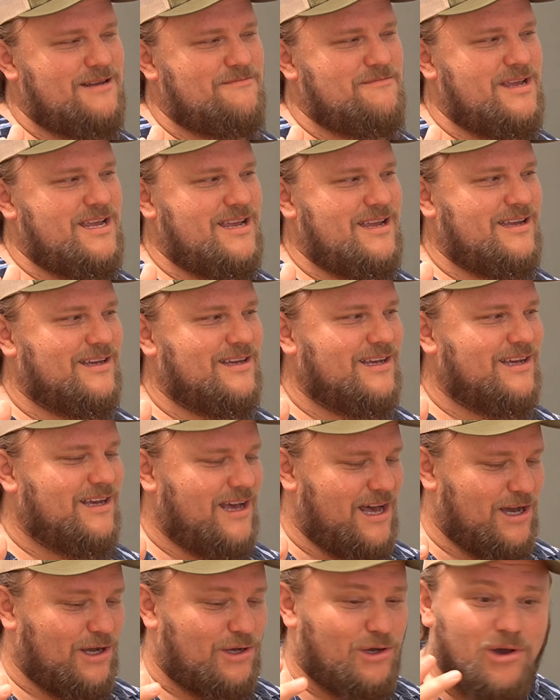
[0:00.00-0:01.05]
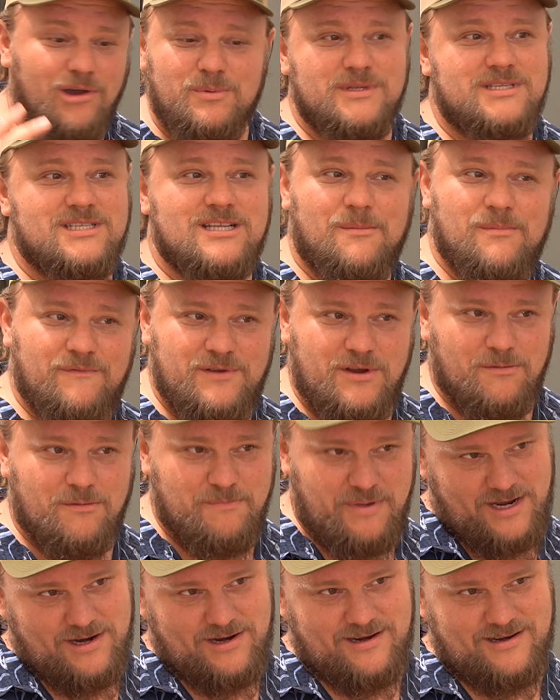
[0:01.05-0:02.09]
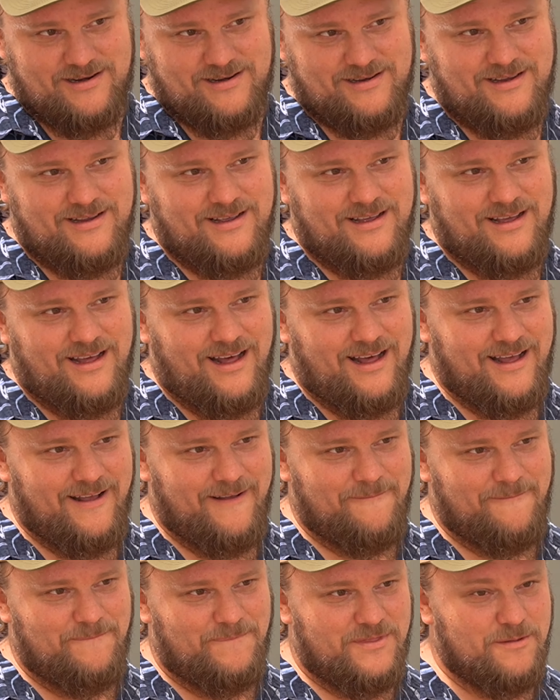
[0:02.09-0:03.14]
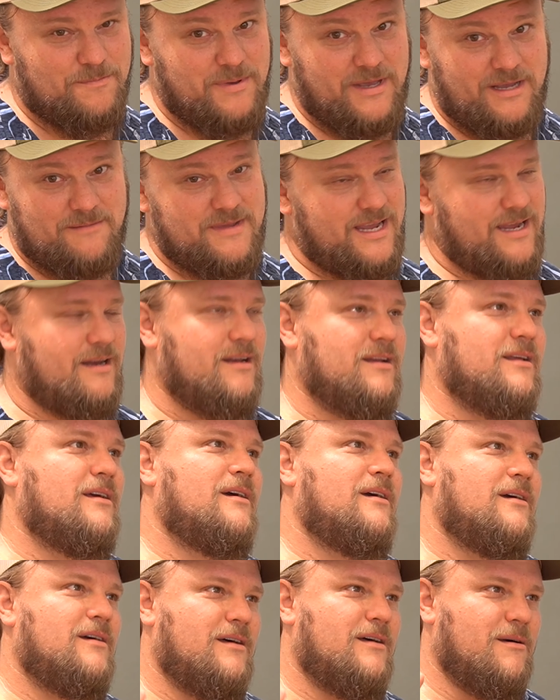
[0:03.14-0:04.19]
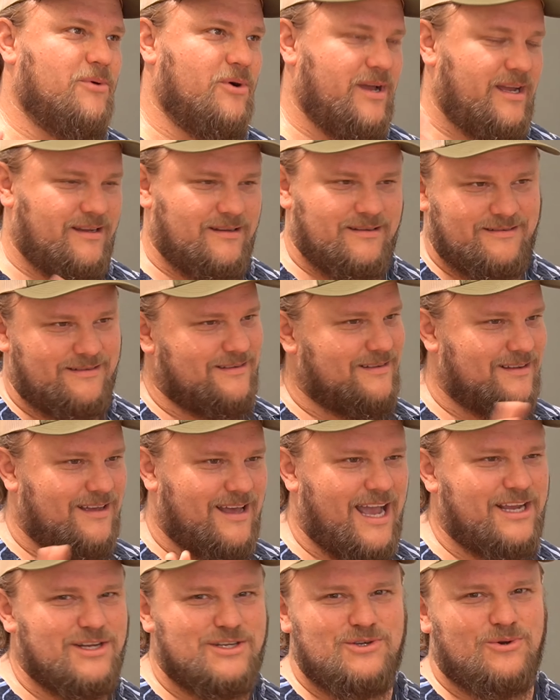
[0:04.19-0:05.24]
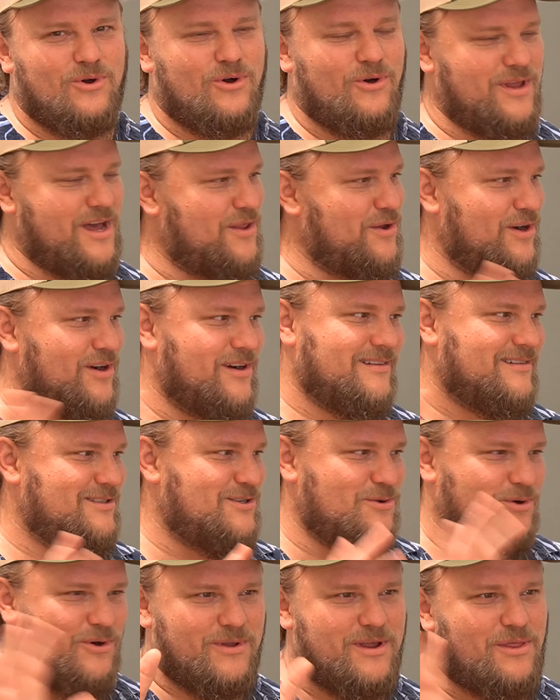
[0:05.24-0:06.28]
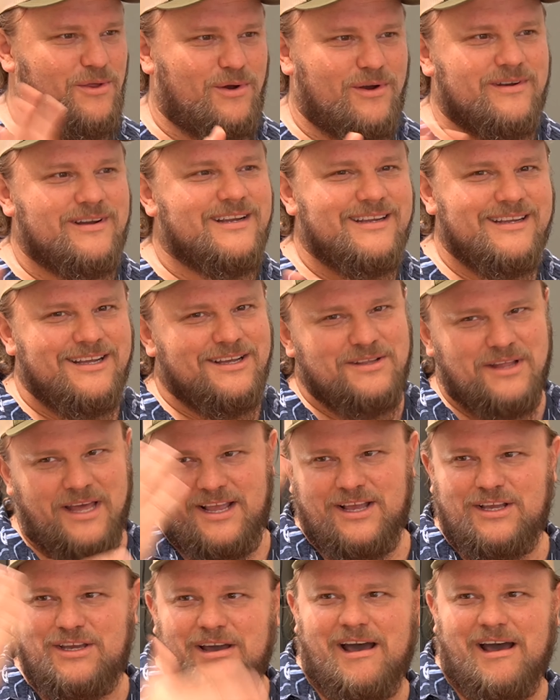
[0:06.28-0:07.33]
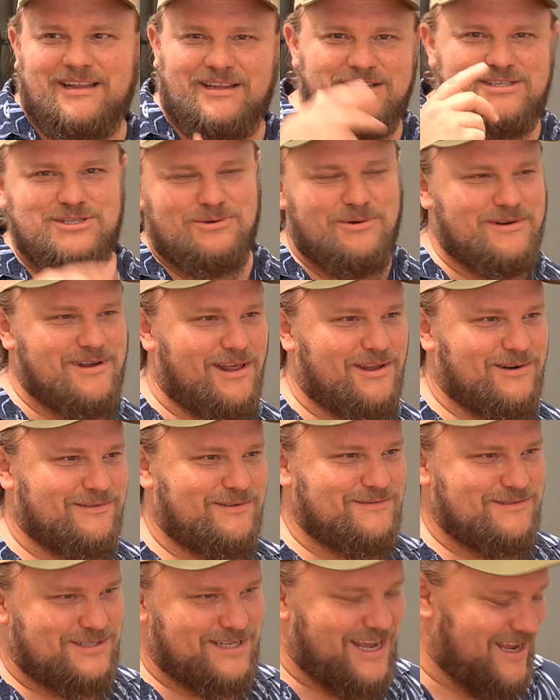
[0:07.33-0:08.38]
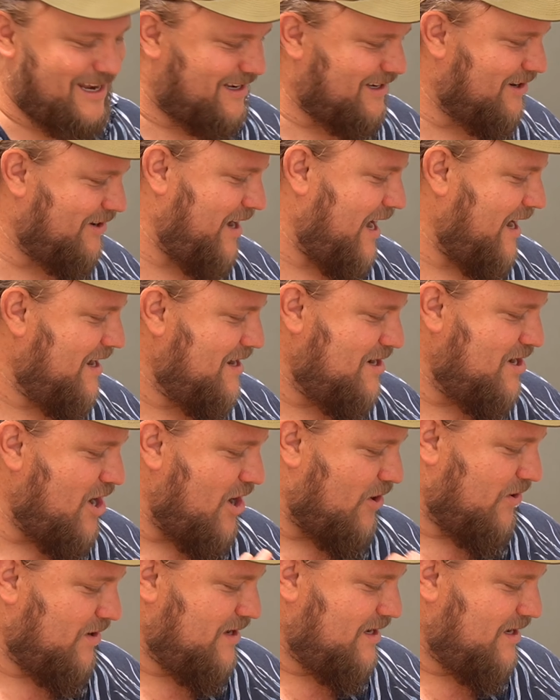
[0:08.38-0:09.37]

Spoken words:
me cook with some of your beer. The Big Meat. Oh boy. I could do a whole nother like cut. Let's do another take. Okay. No.